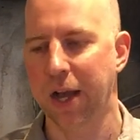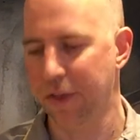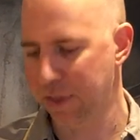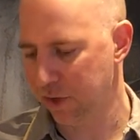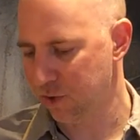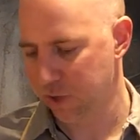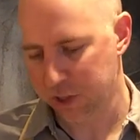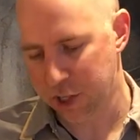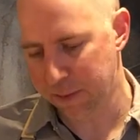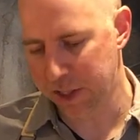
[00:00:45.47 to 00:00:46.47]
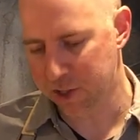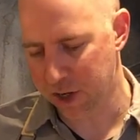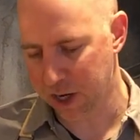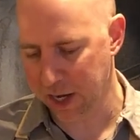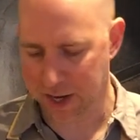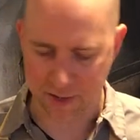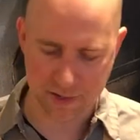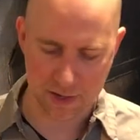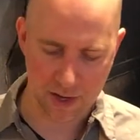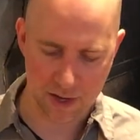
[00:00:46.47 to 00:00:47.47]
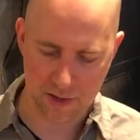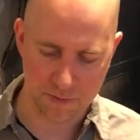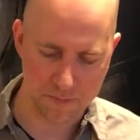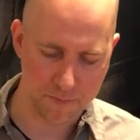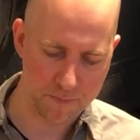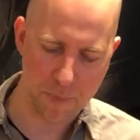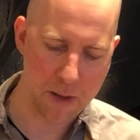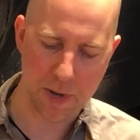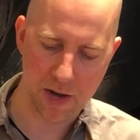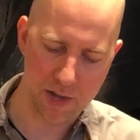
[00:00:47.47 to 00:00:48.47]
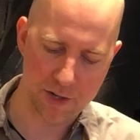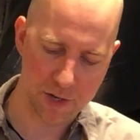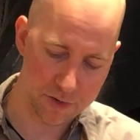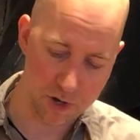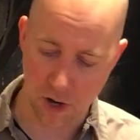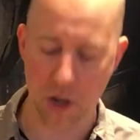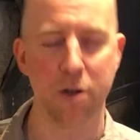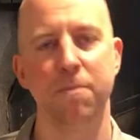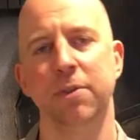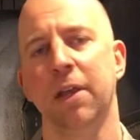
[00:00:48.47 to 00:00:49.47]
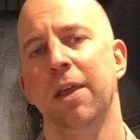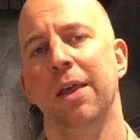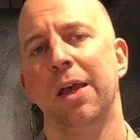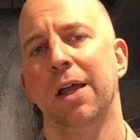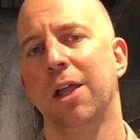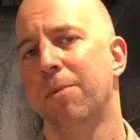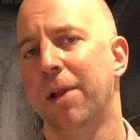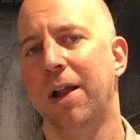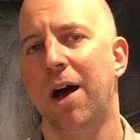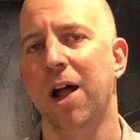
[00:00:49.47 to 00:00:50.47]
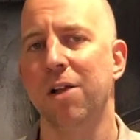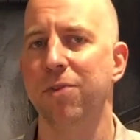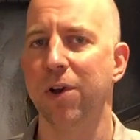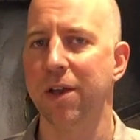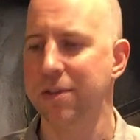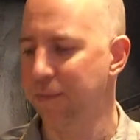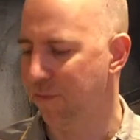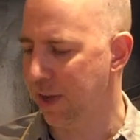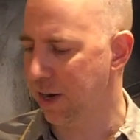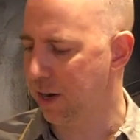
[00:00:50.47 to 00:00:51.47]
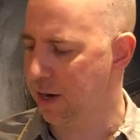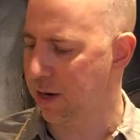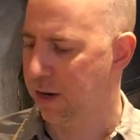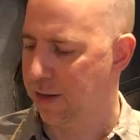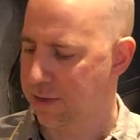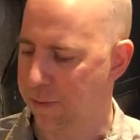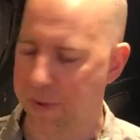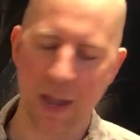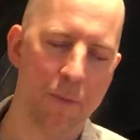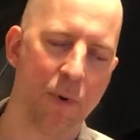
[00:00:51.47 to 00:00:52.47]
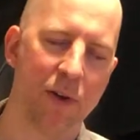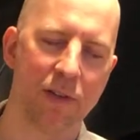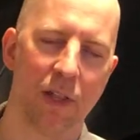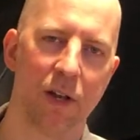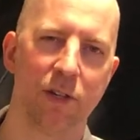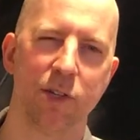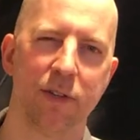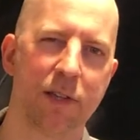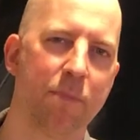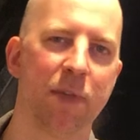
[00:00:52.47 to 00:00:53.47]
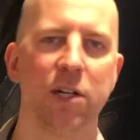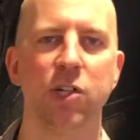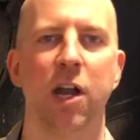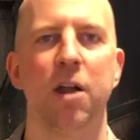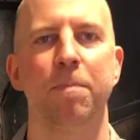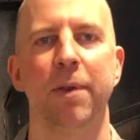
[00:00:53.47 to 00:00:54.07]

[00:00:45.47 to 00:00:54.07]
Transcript: The chimichurri is primarily just herbs, a little bit of olive oil, some vinegar, some capers, a little something sharp.